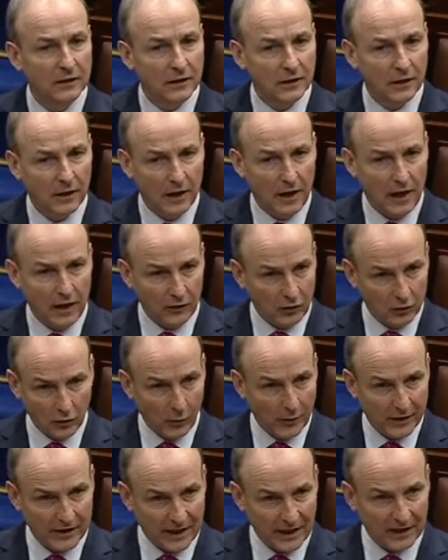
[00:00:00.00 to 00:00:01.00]
I don't know
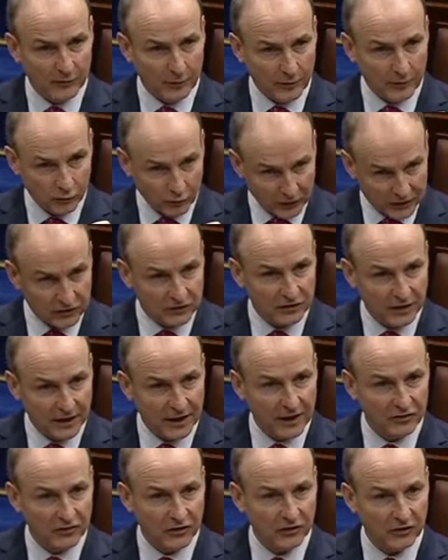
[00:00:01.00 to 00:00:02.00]
whether that has been written to the
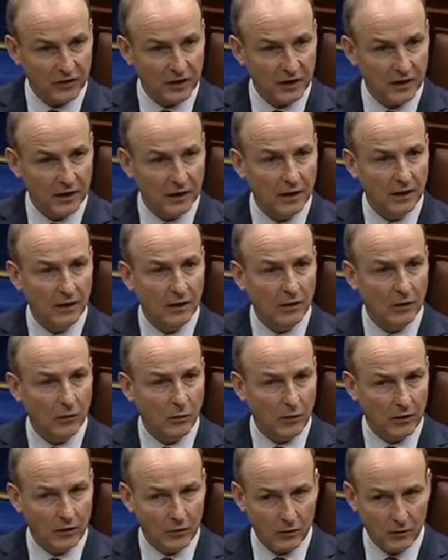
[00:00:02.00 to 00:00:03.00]
HSE,
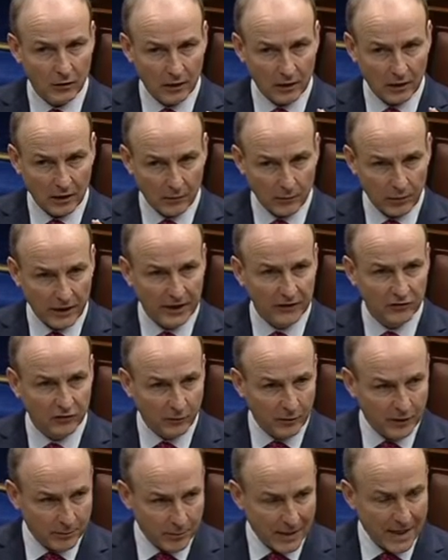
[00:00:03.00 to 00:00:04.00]
whether complaints
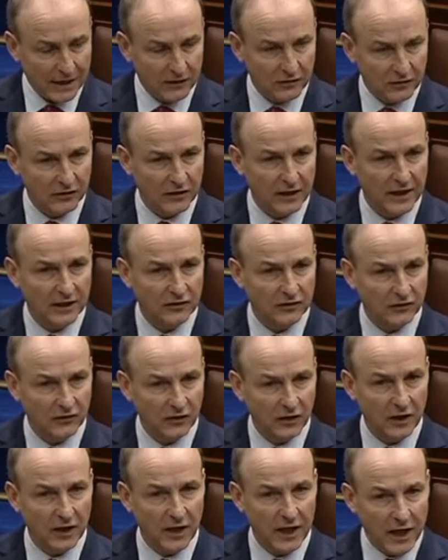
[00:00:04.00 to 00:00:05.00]
have been made to the
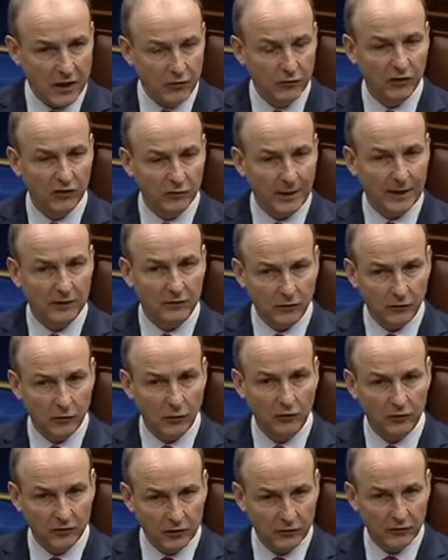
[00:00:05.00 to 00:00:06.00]
HSE in respect of
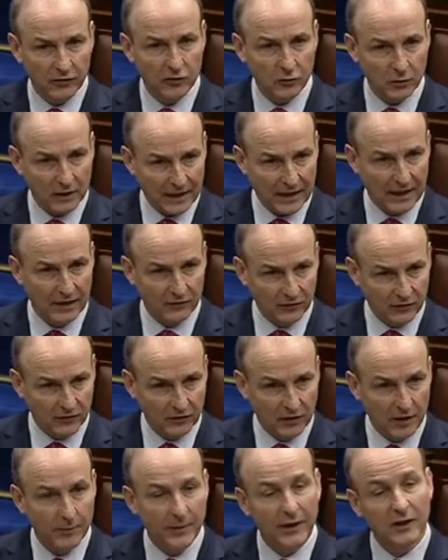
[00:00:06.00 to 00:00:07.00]
those individual cases,
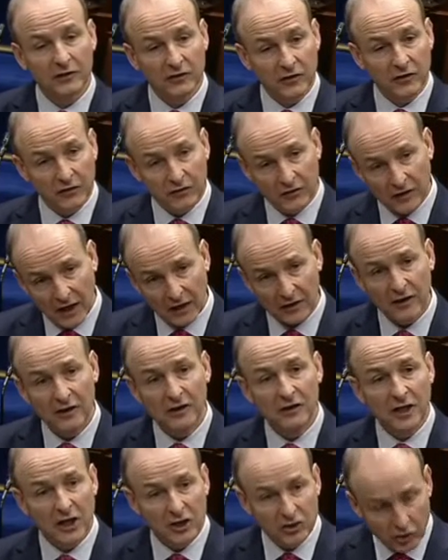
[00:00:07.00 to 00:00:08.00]
because if
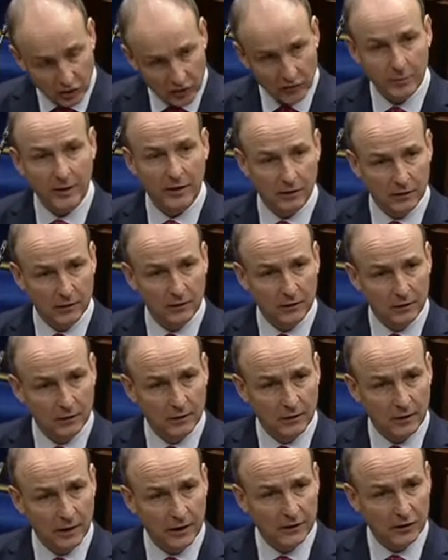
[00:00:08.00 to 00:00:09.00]
not, they should have been,
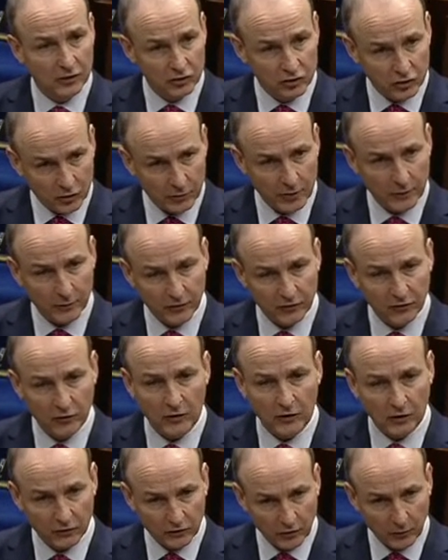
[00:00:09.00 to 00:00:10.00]
and they should be
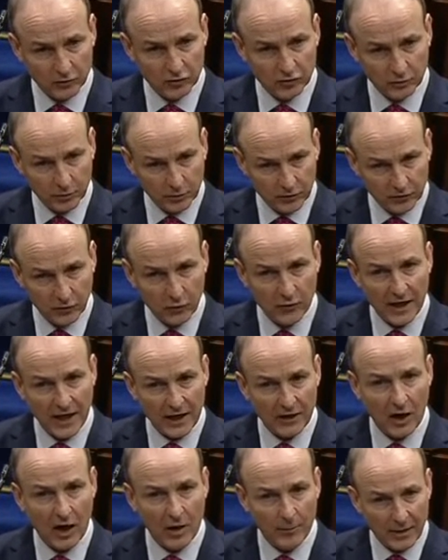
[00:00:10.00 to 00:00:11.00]
pursued, or someone should pursue
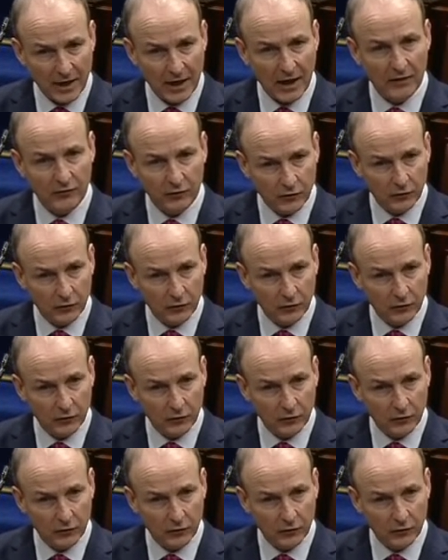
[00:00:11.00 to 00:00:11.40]
that on behalf of